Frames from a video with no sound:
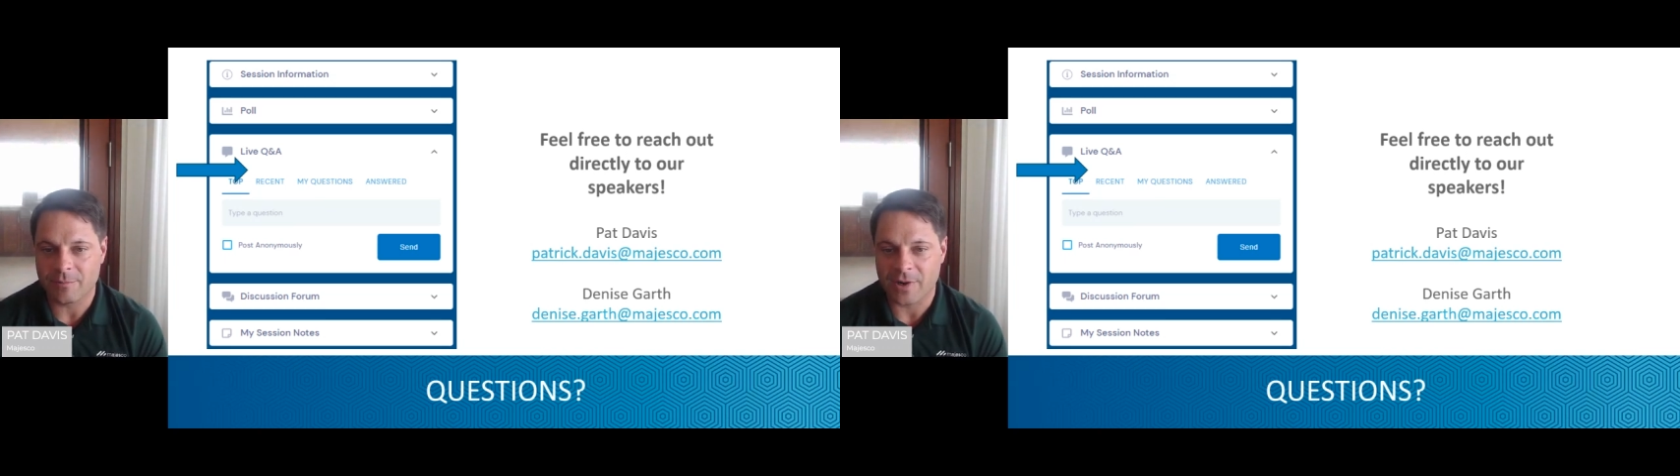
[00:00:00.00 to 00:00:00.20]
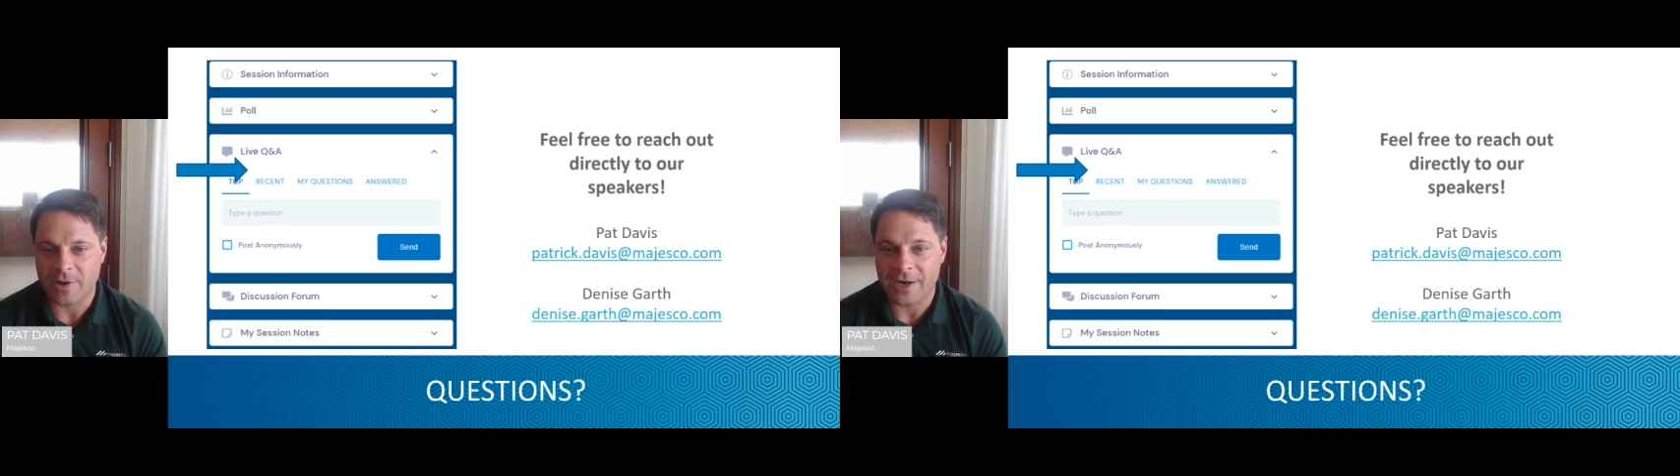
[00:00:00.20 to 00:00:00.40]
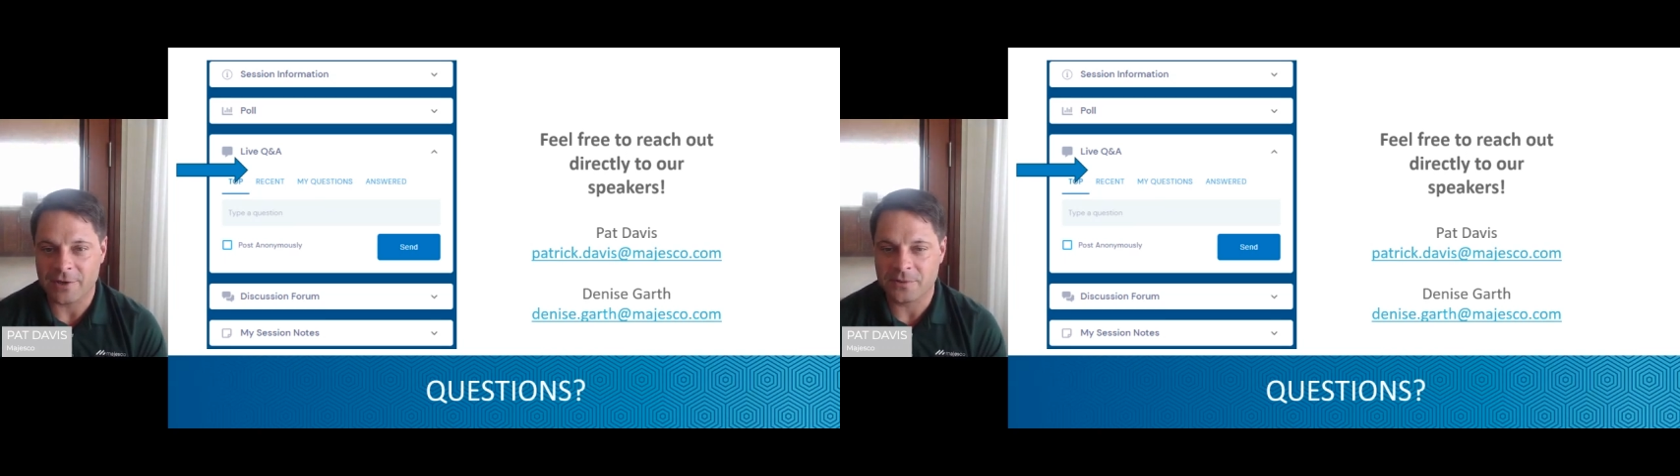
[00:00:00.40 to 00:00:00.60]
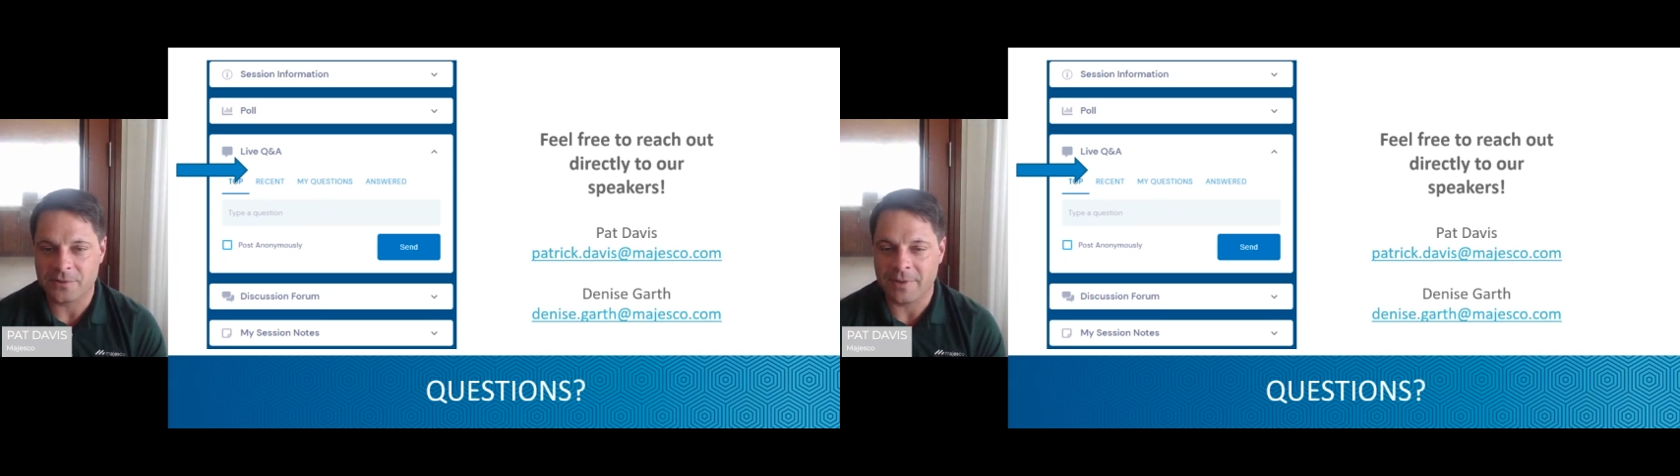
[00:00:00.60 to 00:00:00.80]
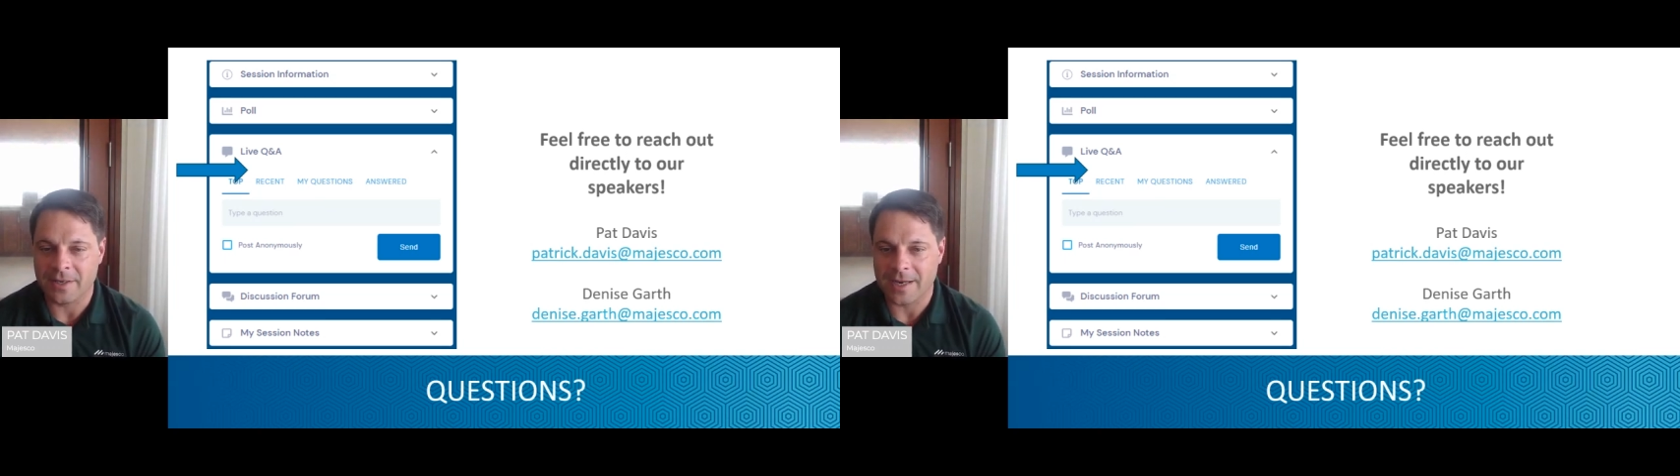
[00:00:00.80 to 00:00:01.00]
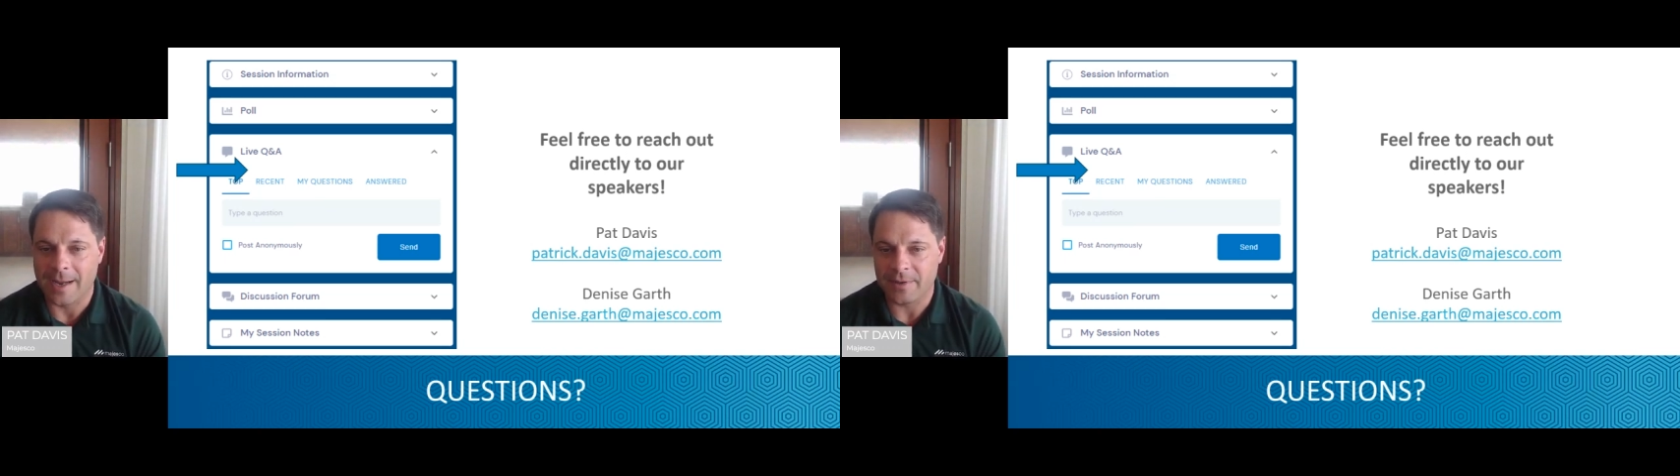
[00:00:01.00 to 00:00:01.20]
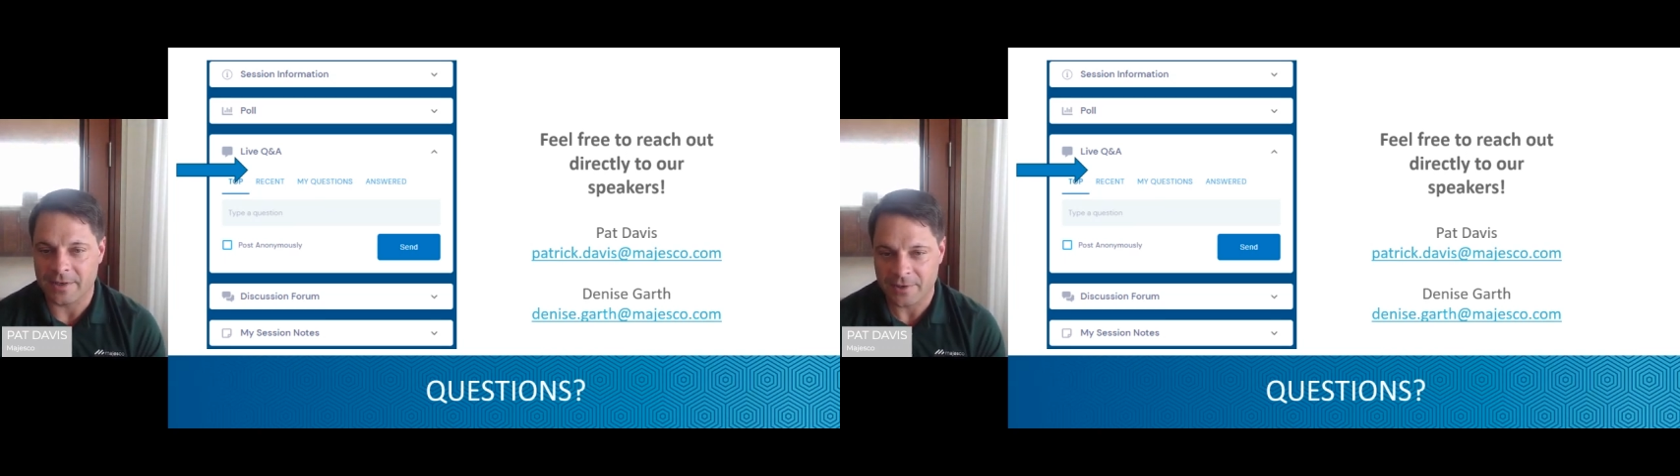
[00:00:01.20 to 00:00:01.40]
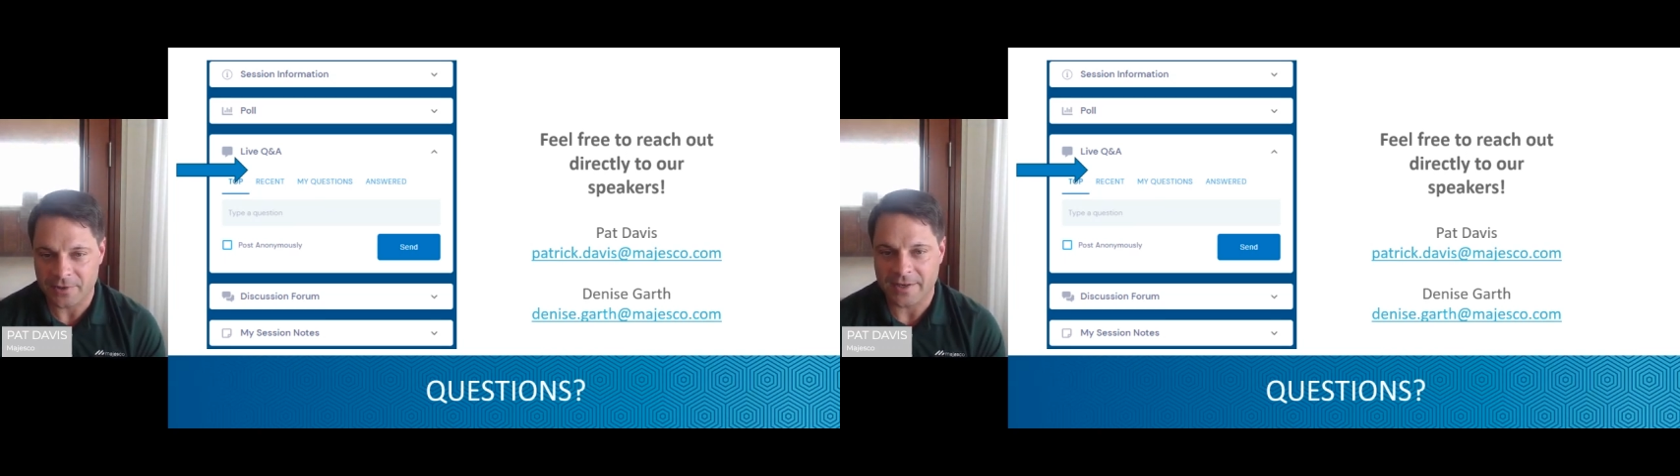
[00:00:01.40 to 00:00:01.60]
prior to it being copied
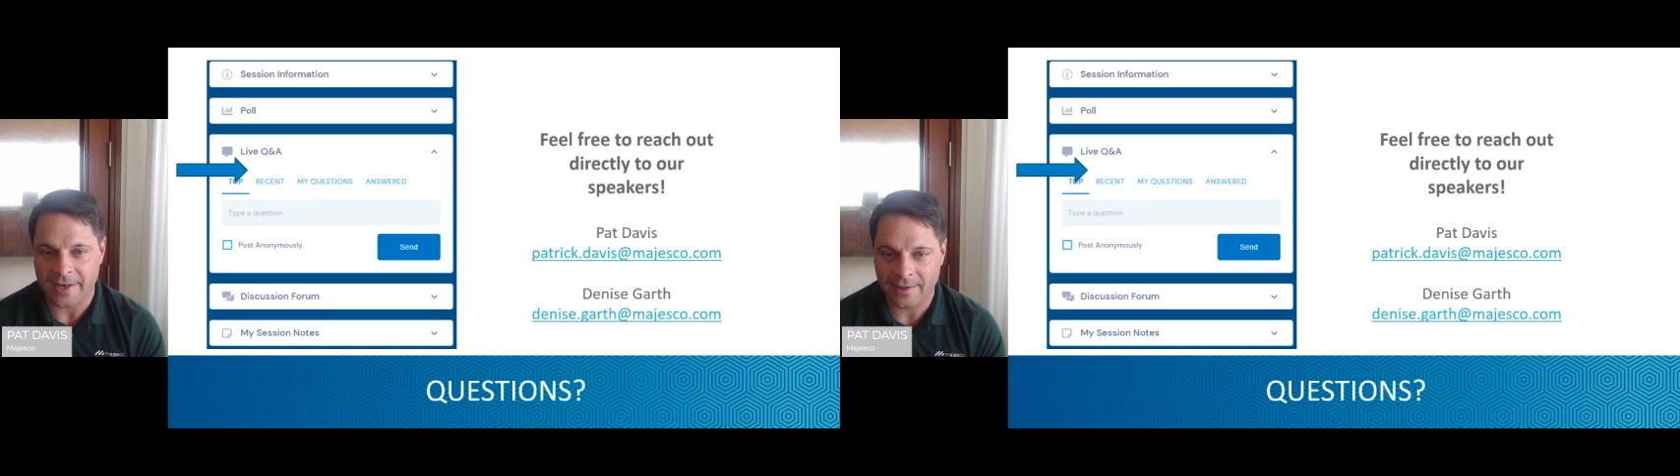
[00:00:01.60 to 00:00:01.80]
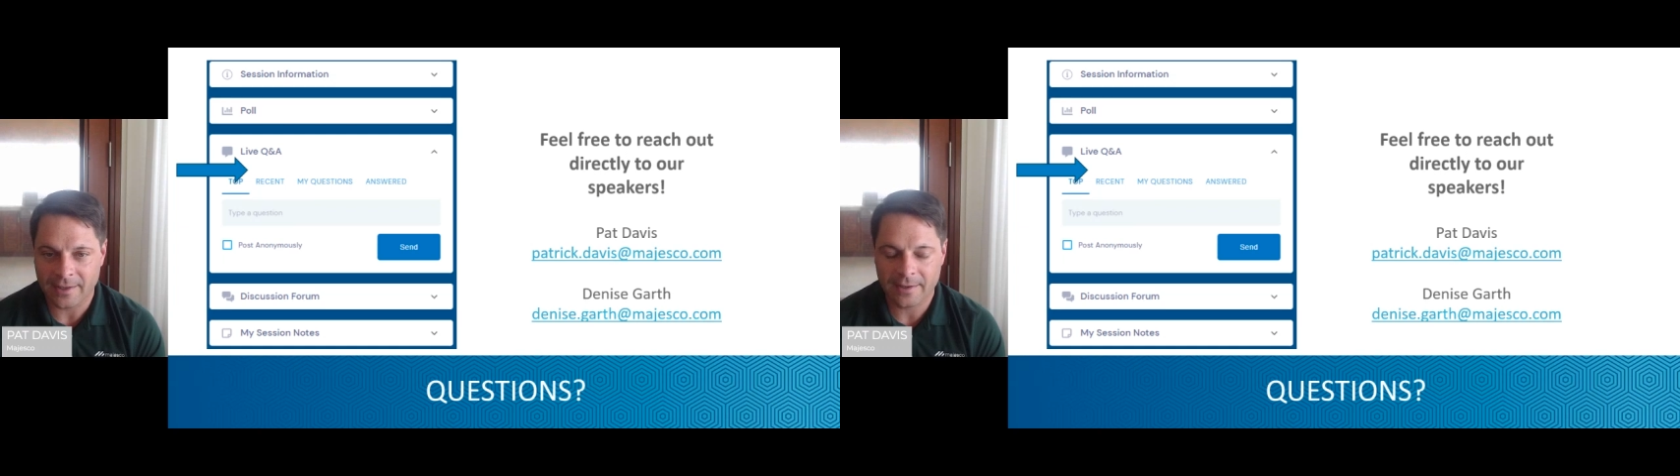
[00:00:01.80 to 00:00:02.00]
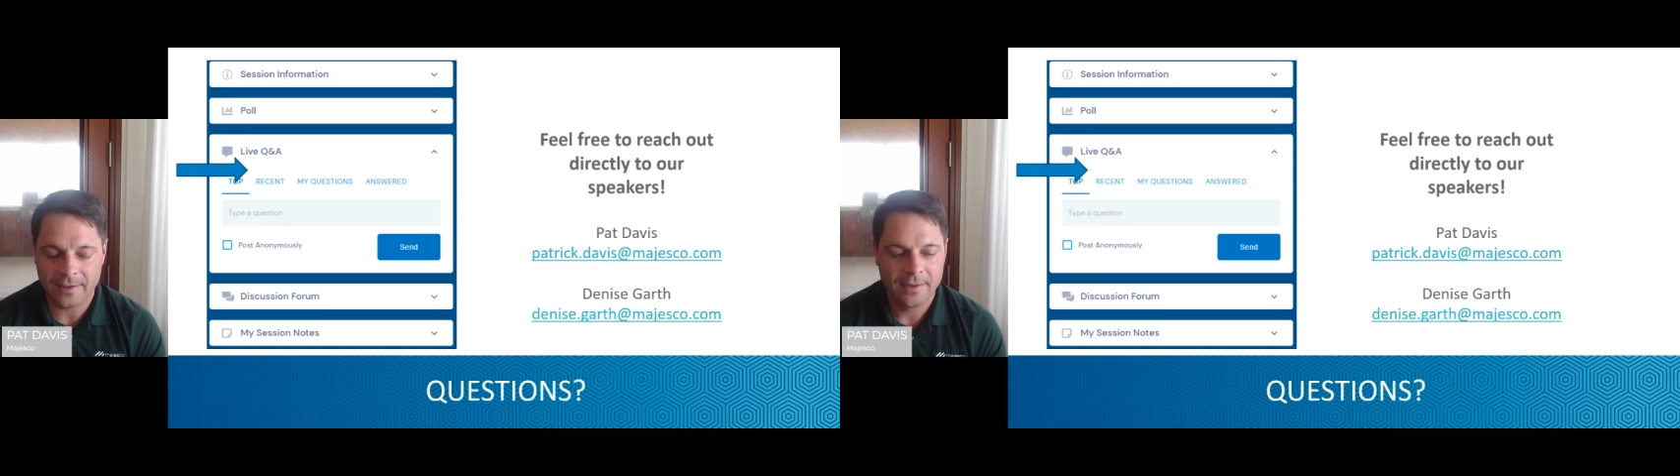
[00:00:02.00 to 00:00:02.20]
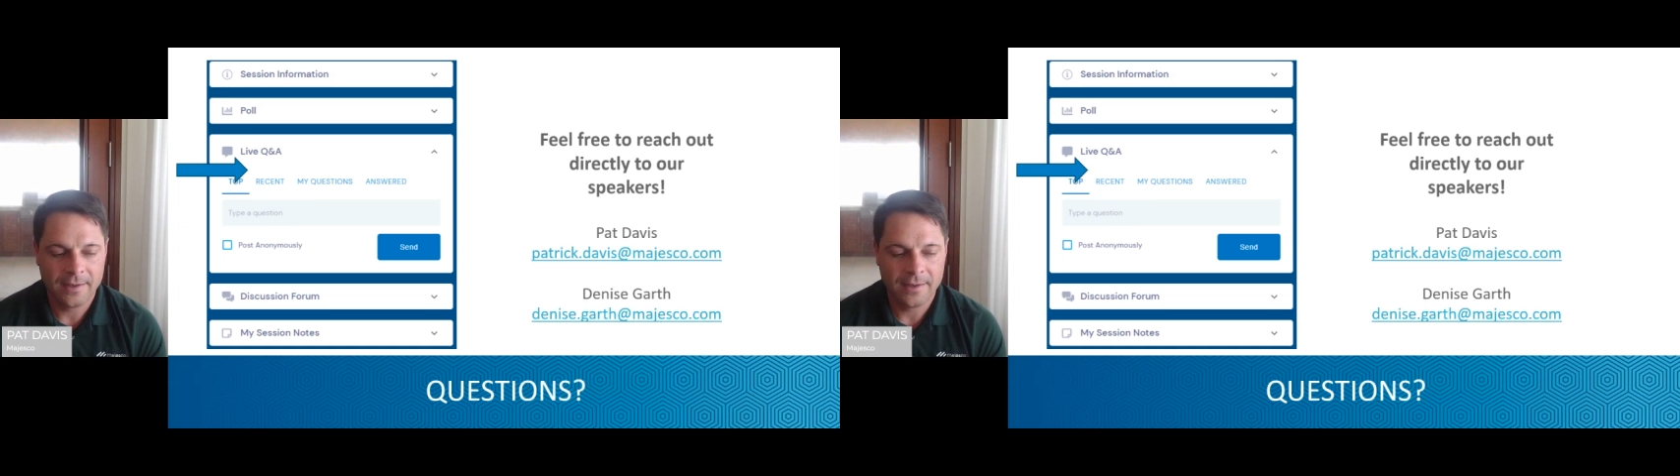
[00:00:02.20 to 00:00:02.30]
into your data lake,